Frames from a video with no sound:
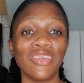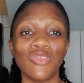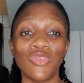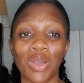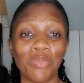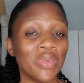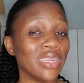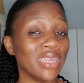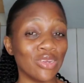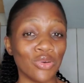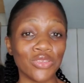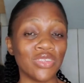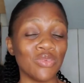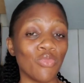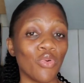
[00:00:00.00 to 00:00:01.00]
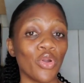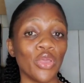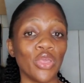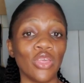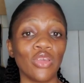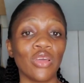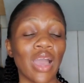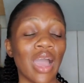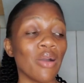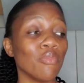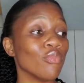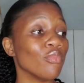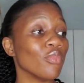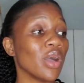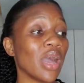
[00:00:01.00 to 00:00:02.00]
you are being a naughty boy i'm
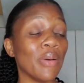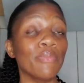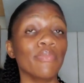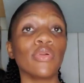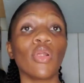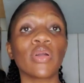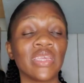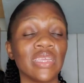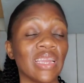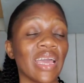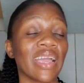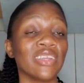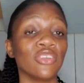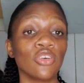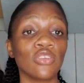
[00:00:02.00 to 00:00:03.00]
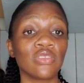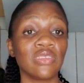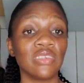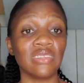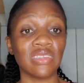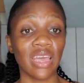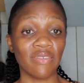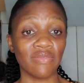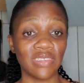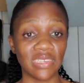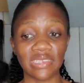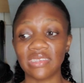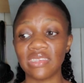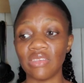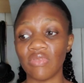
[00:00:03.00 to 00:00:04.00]
i'm blocking like i just since i have
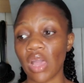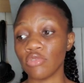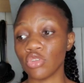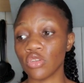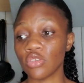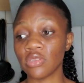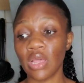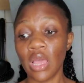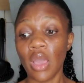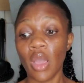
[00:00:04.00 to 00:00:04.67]
dstv i'll just